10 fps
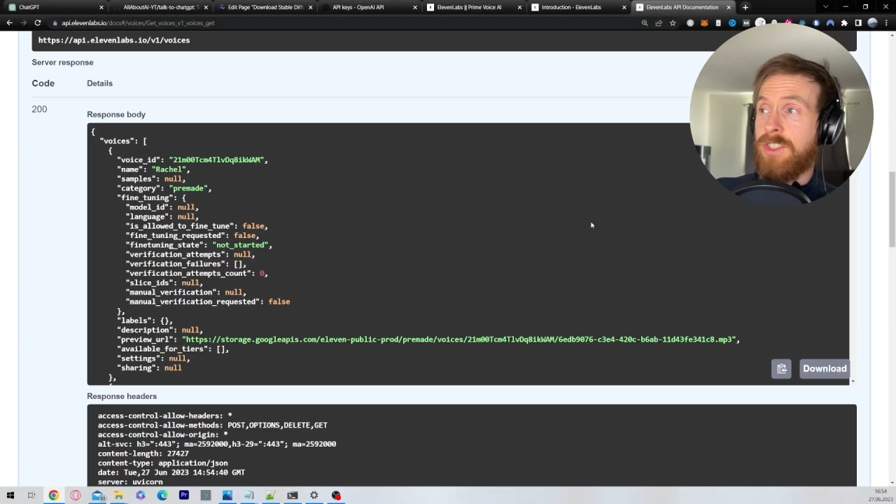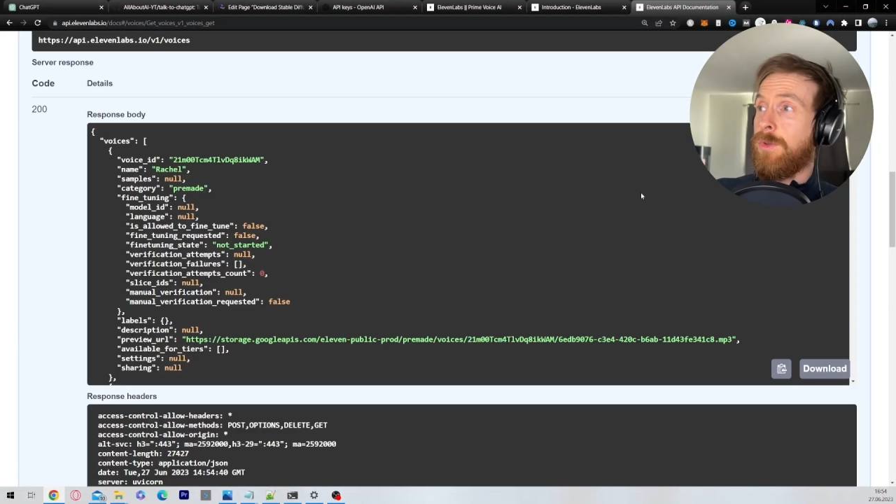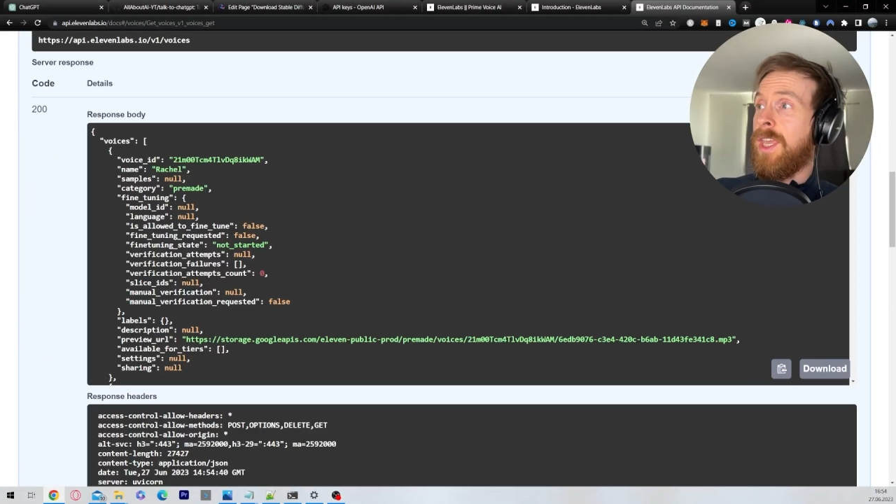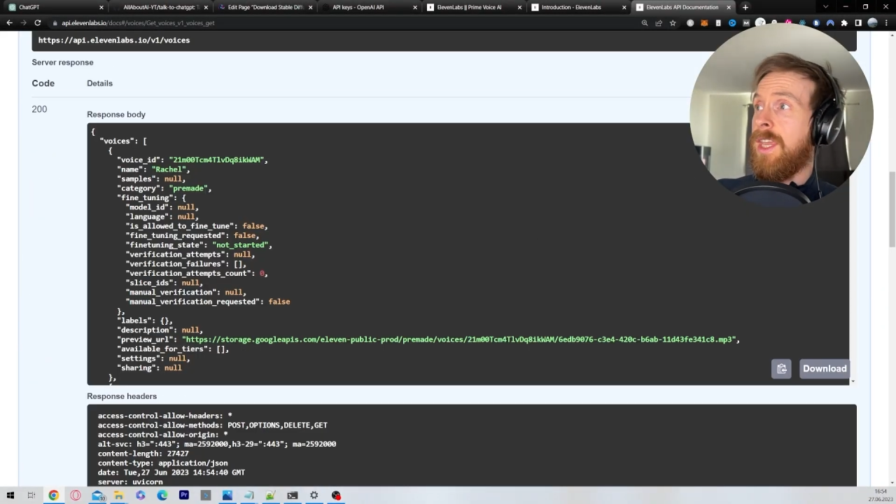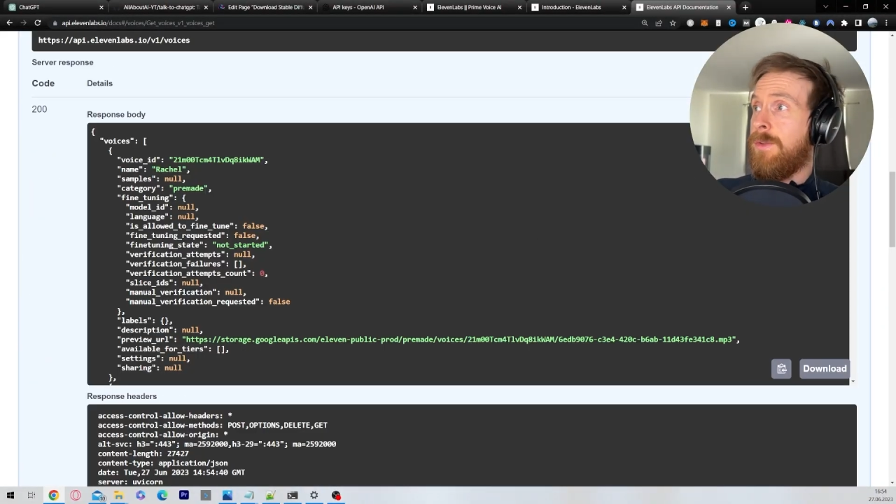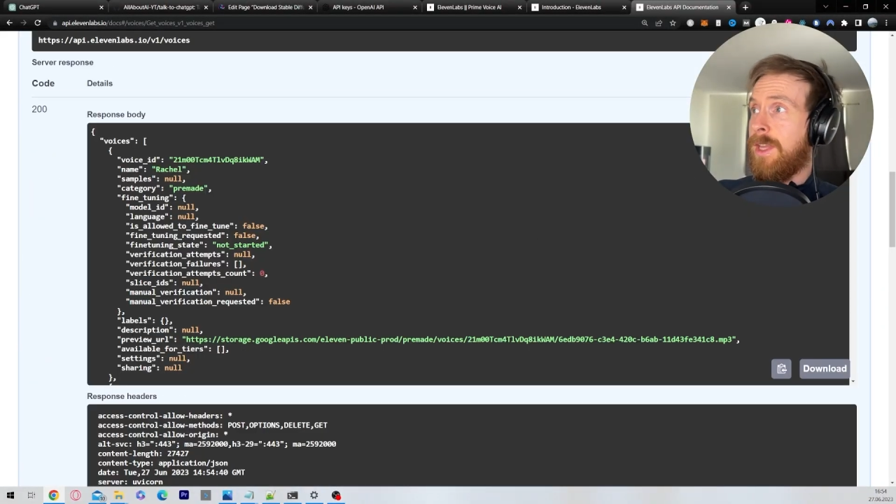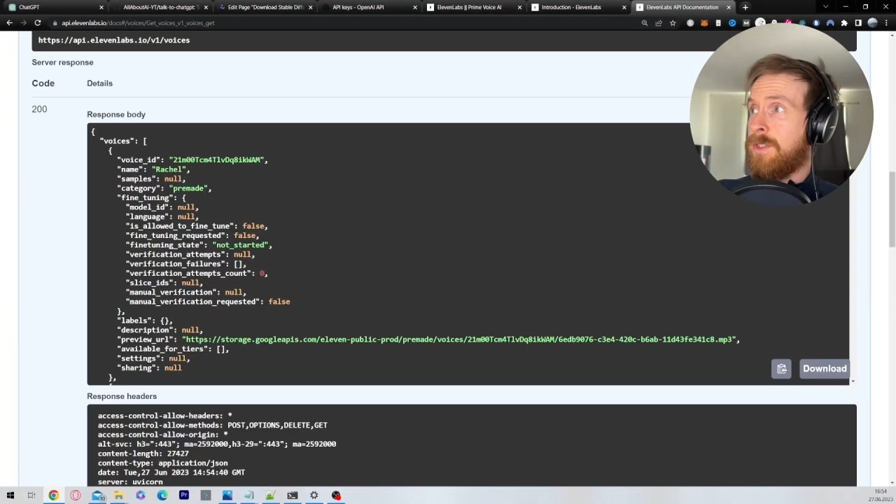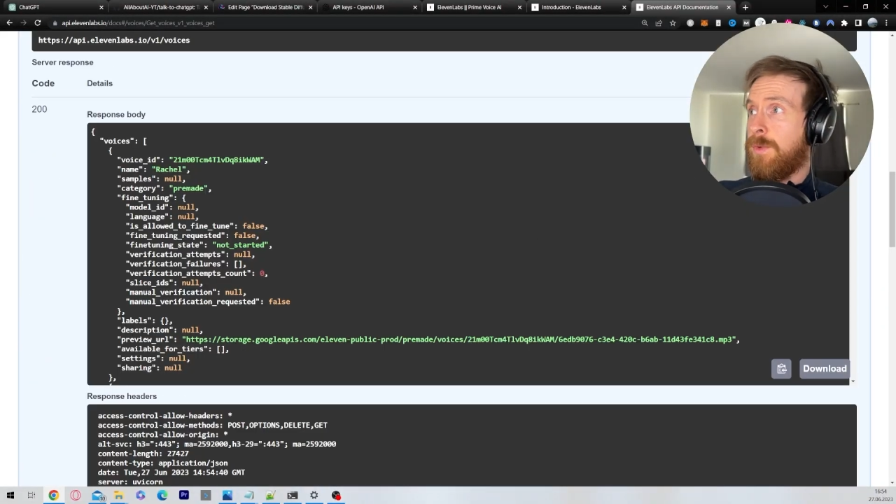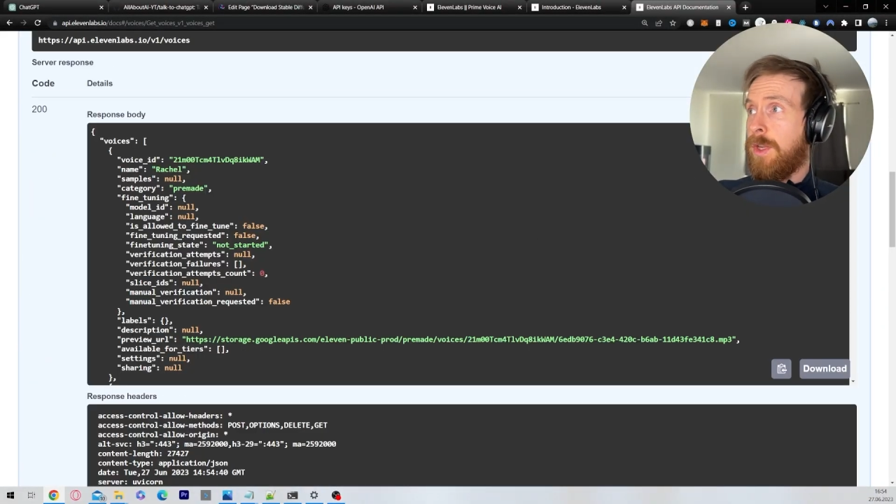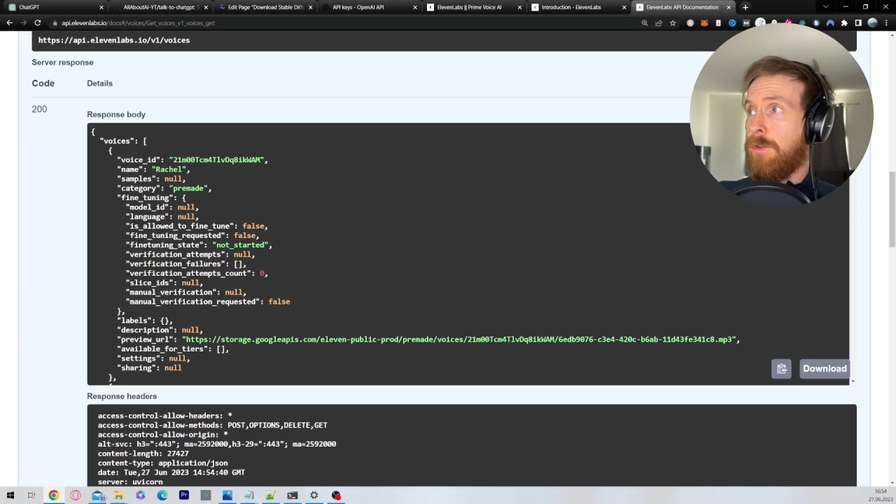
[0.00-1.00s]
So here
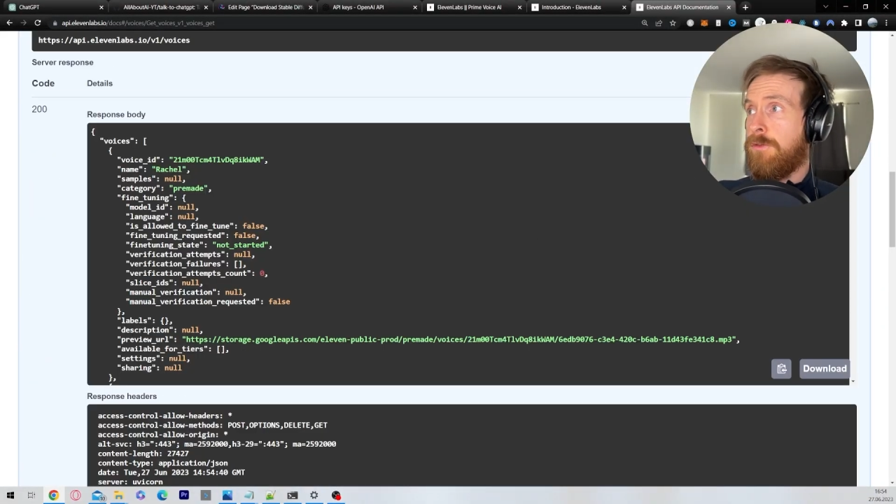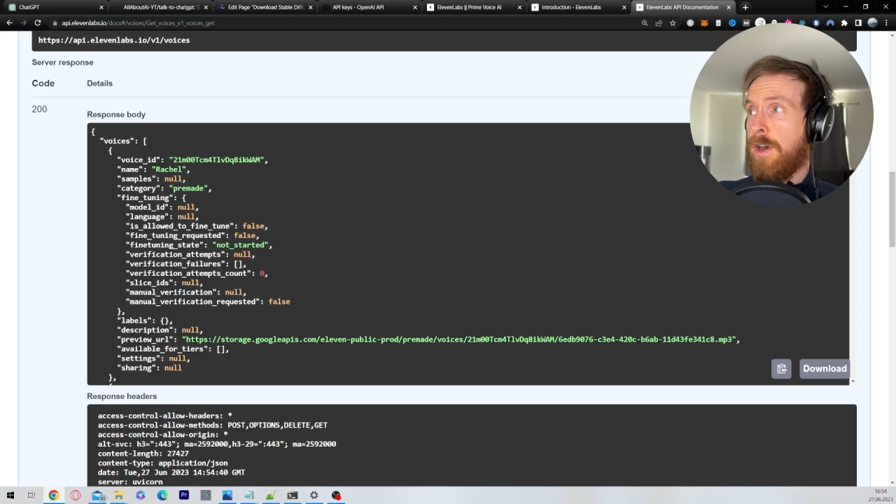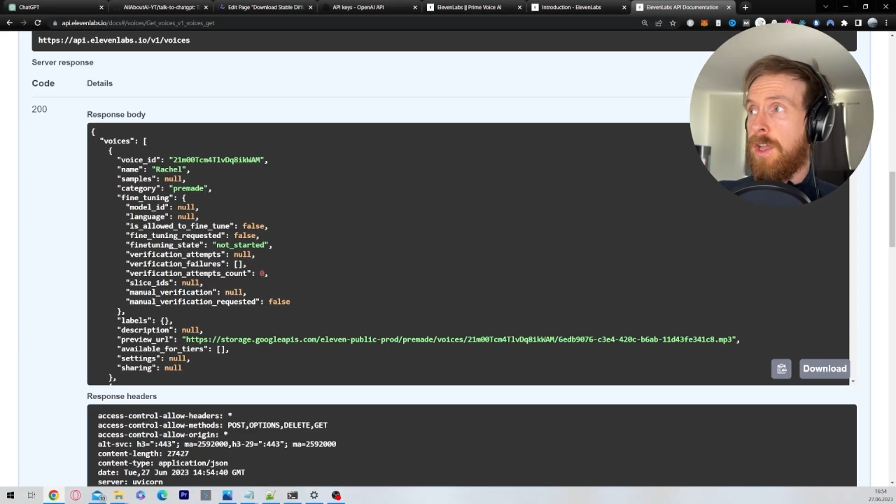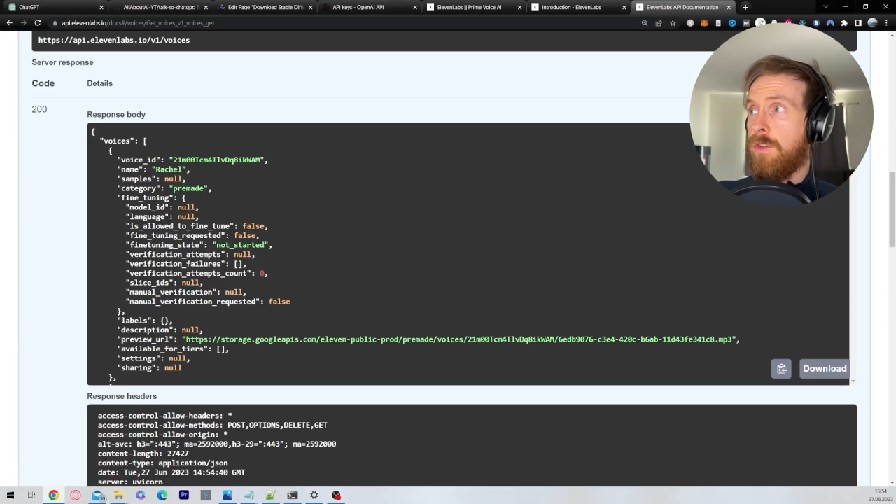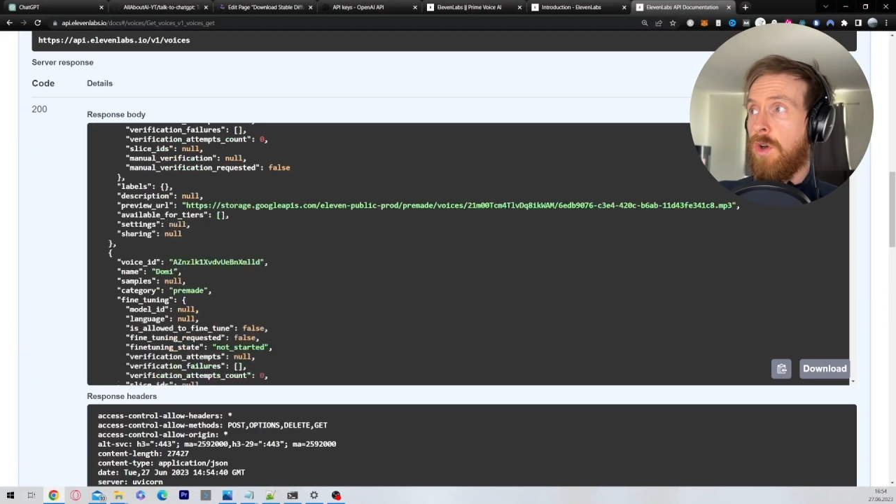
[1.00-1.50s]
is where you find